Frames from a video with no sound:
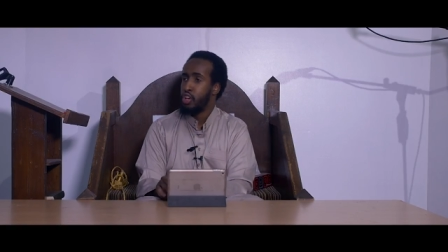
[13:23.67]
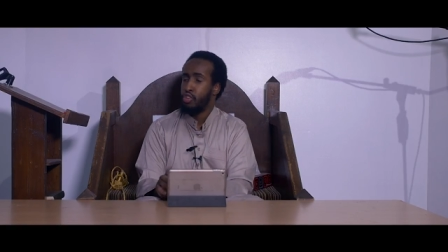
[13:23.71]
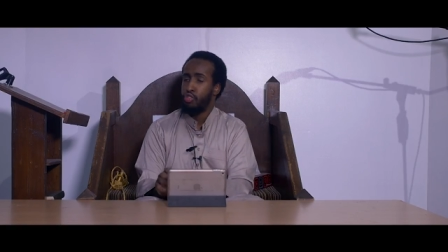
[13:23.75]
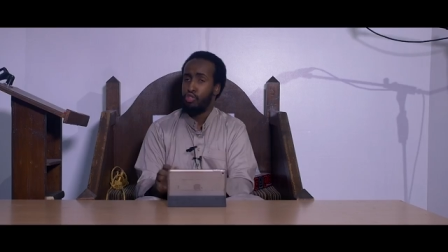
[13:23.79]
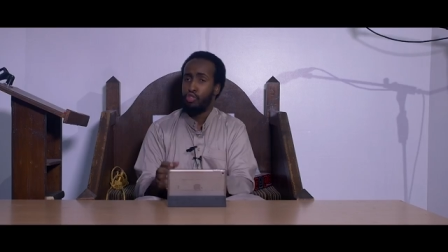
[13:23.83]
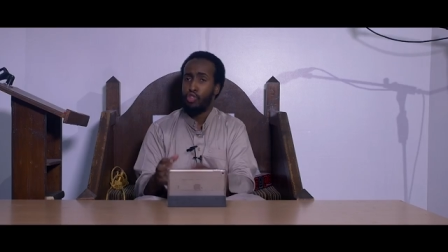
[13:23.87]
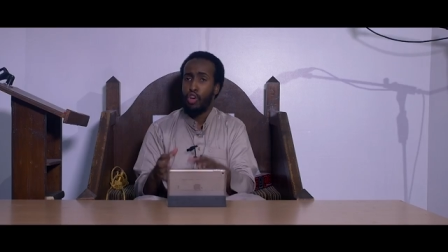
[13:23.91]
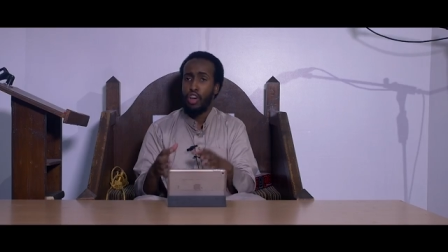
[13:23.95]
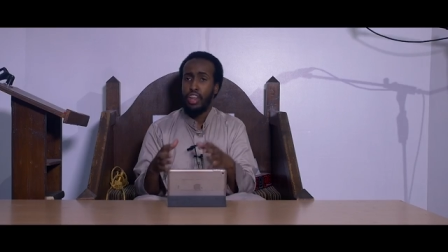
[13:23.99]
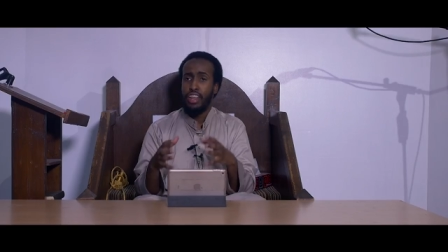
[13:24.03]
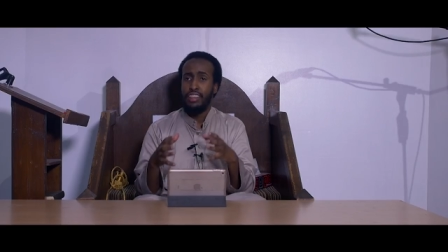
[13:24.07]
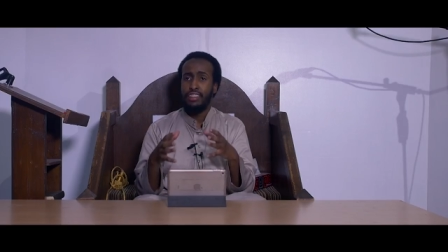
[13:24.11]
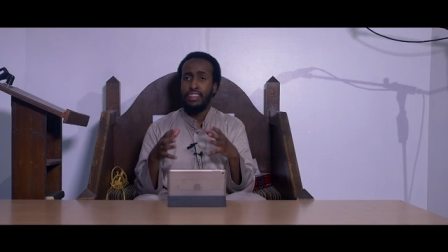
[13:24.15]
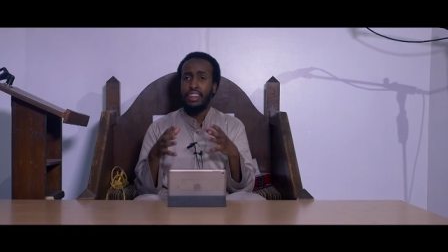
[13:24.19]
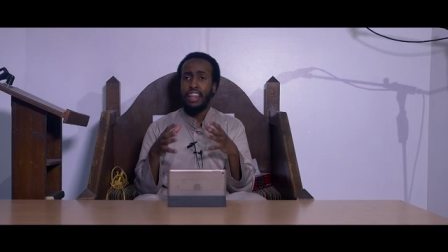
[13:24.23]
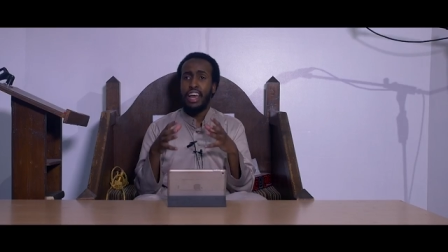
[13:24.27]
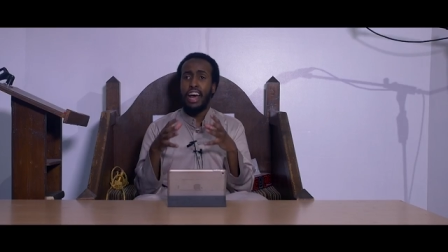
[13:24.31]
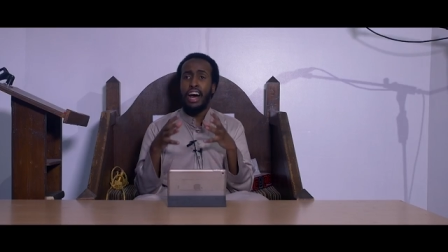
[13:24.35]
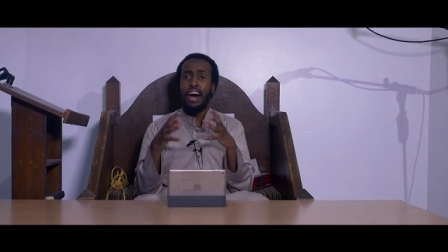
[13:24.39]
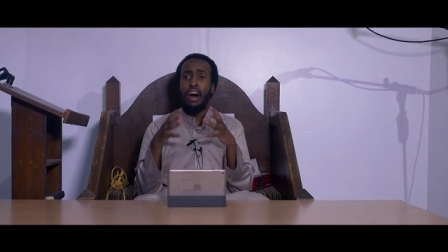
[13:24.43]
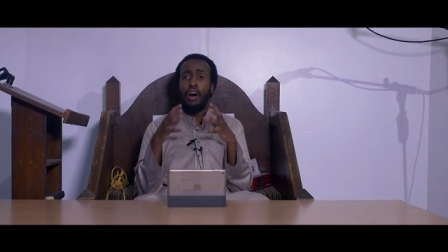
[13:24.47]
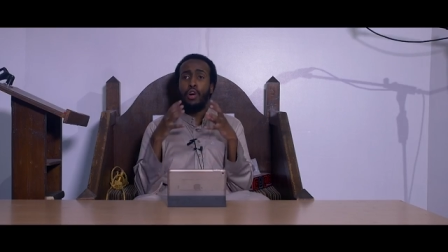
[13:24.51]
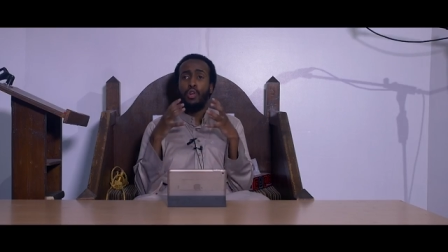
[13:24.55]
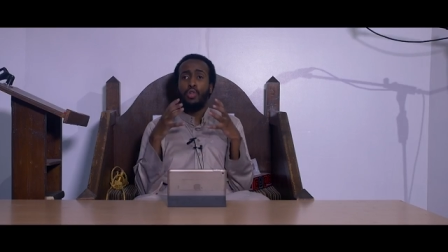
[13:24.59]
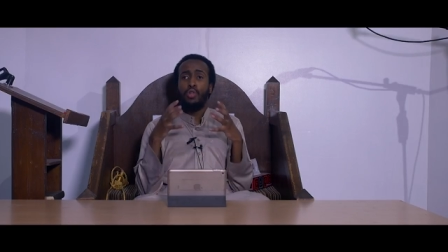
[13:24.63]
Scholars
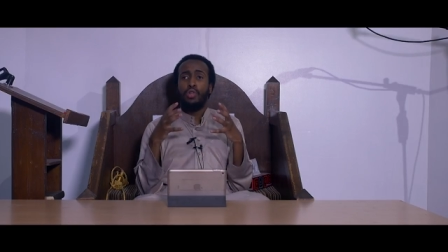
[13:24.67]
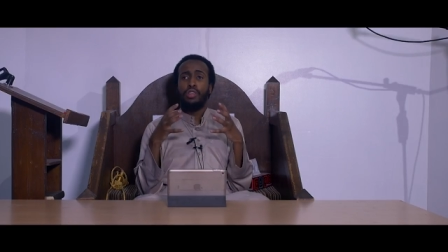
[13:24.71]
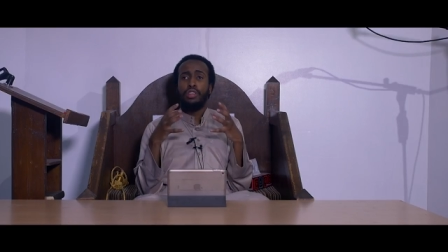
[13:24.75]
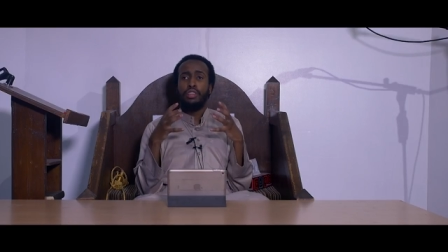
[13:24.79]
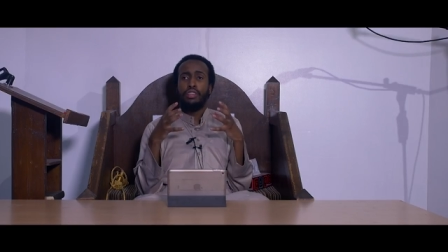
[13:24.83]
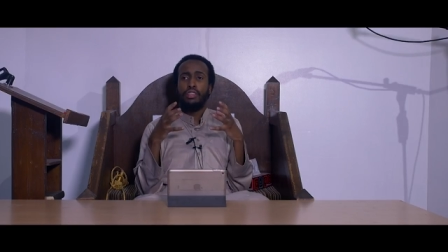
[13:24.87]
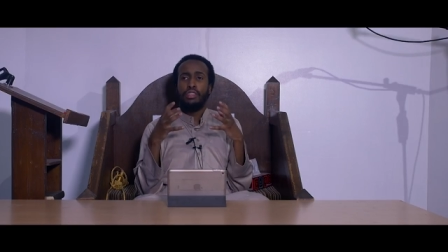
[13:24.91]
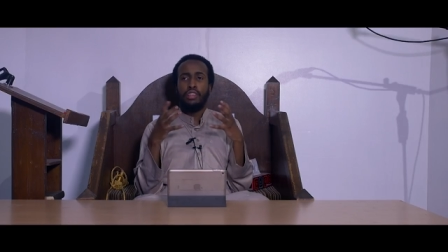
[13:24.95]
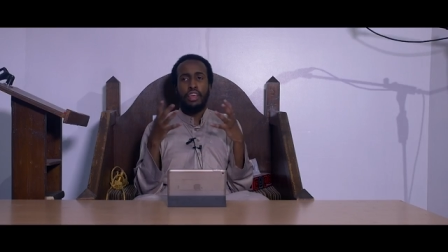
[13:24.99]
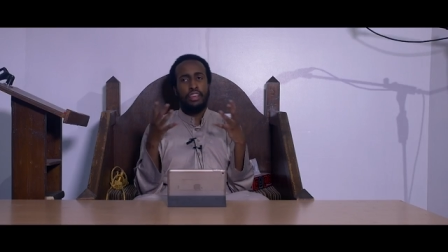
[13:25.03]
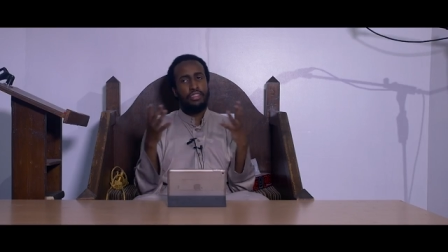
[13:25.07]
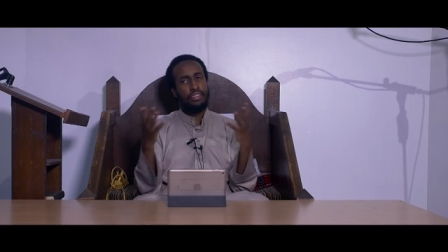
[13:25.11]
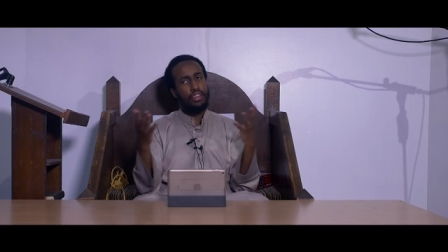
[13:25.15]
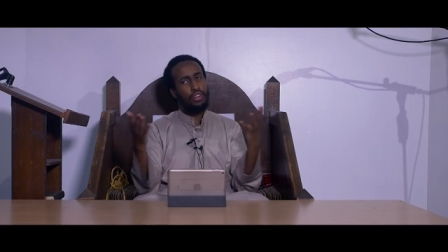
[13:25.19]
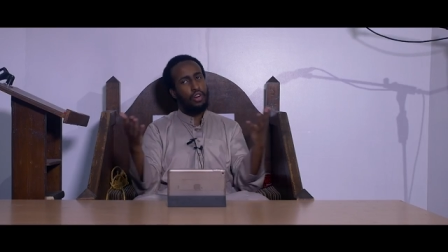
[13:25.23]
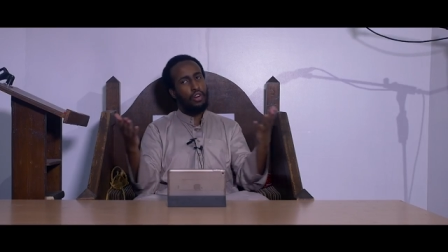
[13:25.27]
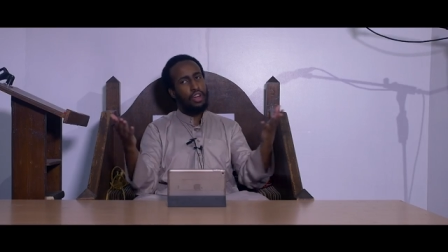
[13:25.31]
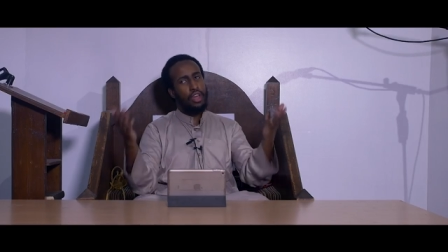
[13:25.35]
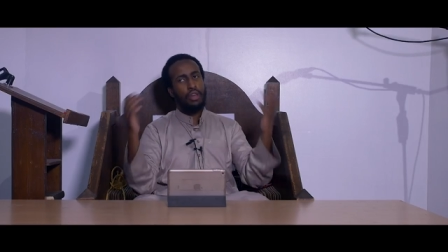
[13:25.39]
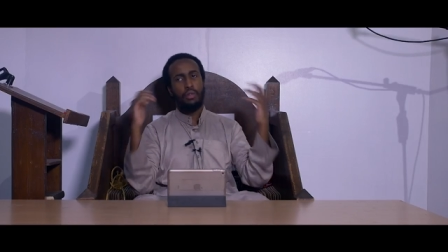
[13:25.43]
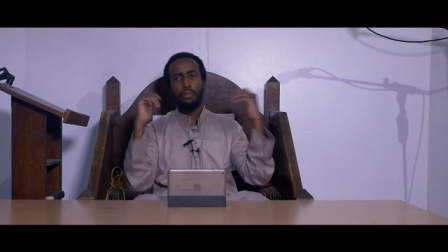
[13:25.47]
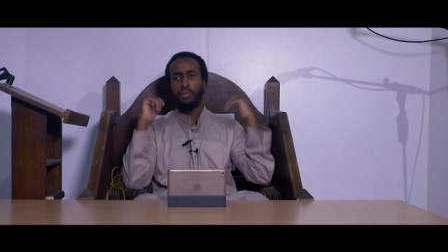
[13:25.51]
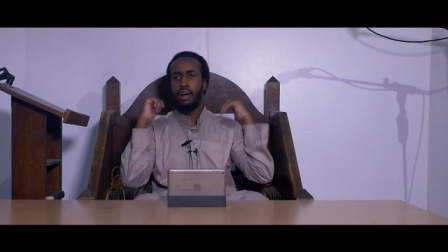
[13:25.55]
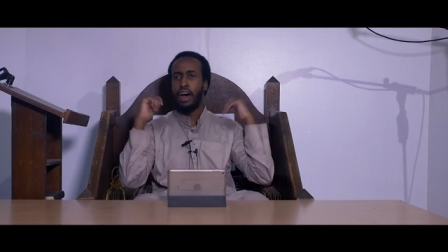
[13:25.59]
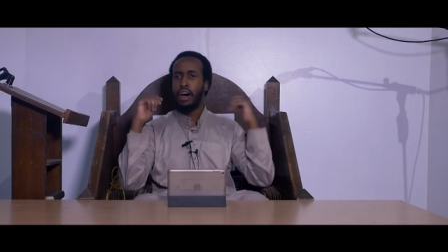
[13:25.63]
now, they said,
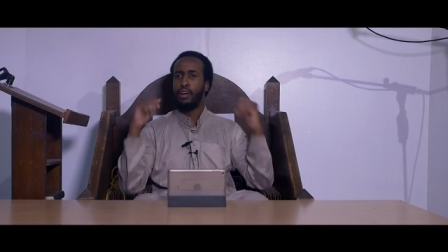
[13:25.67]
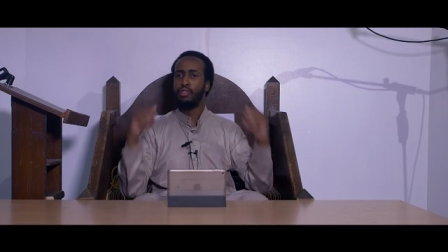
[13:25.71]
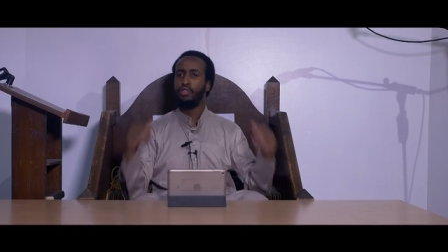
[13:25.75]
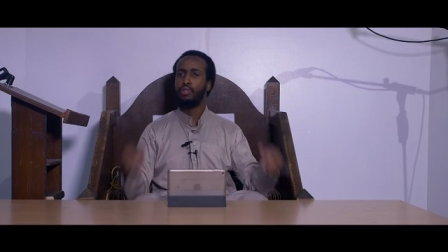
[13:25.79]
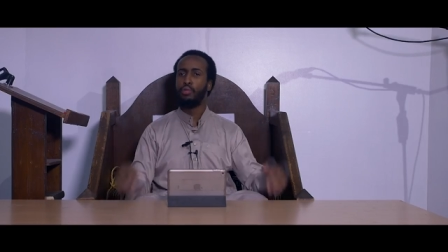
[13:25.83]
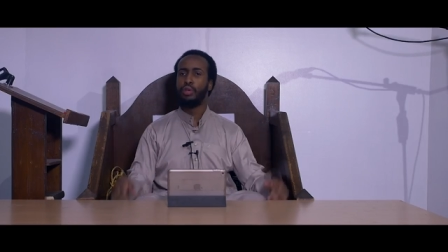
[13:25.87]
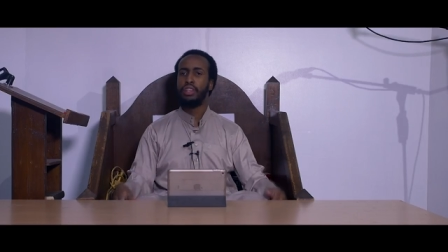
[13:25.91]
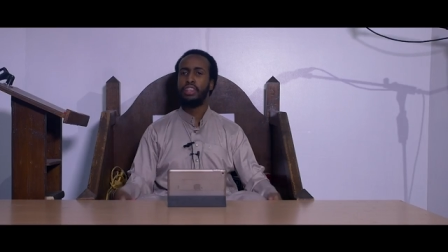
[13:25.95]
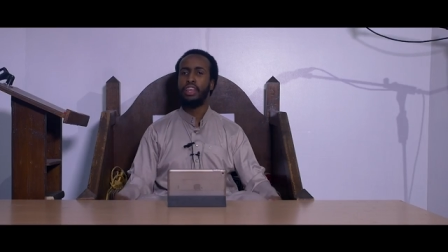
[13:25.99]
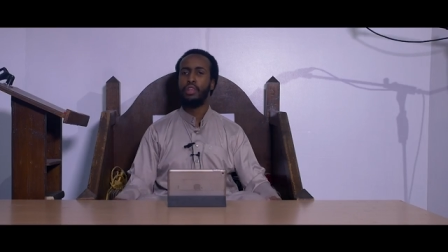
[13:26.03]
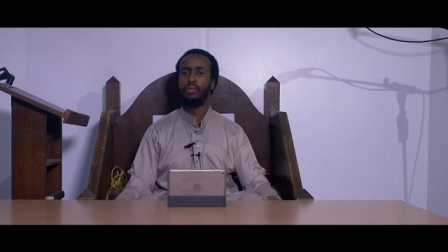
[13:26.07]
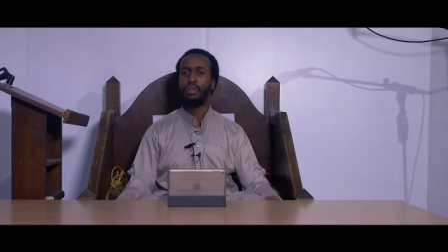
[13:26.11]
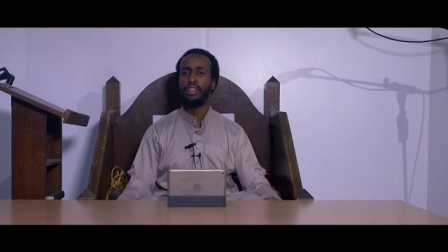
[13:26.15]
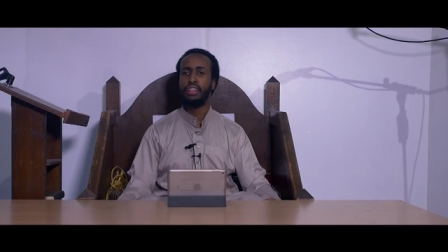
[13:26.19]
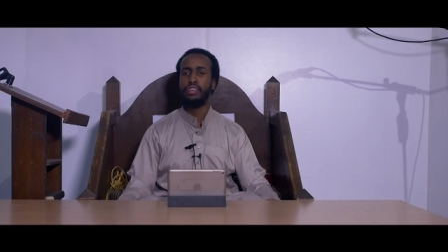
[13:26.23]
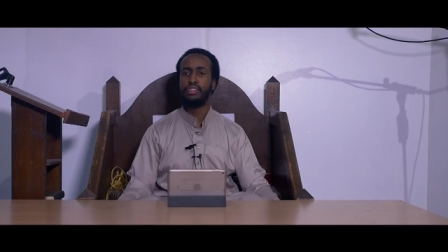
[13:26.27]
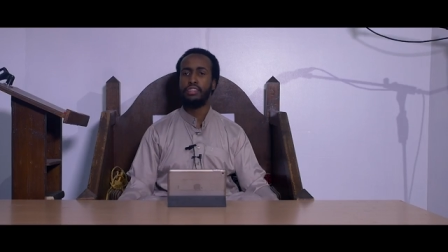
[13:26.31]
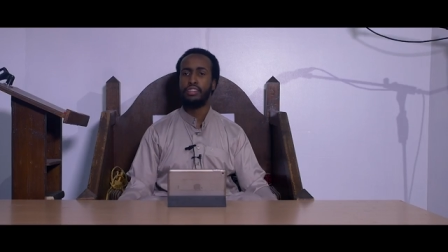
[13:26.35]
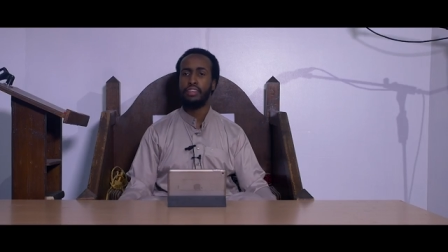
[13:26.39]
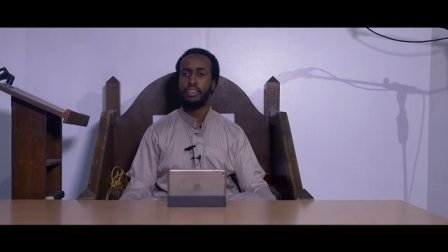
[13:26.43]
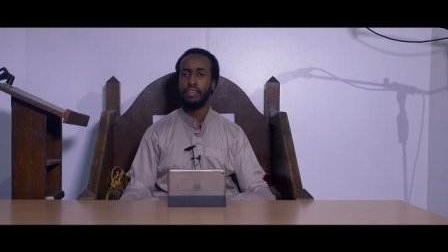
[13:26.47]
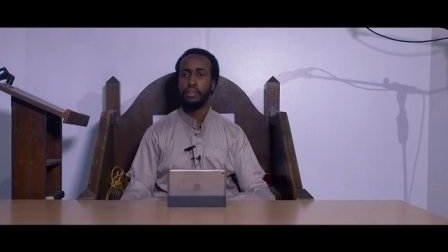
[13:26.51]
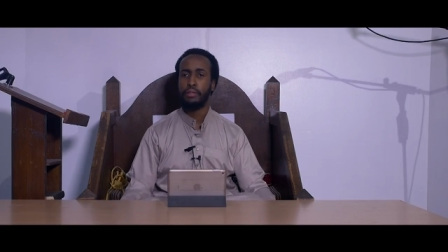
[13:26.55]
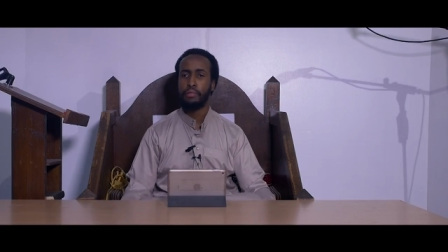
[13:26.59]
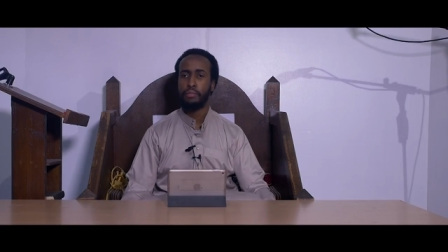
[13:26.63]
okay, how do we deal with
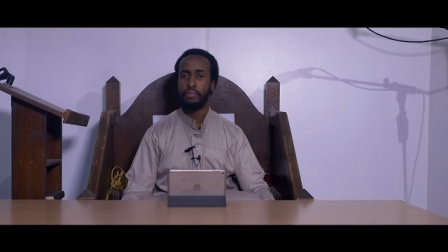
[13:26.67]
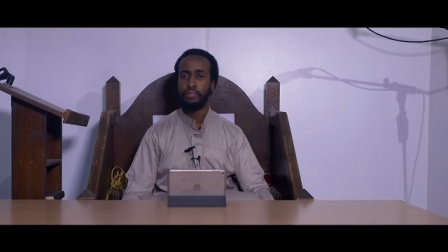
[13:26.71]
this?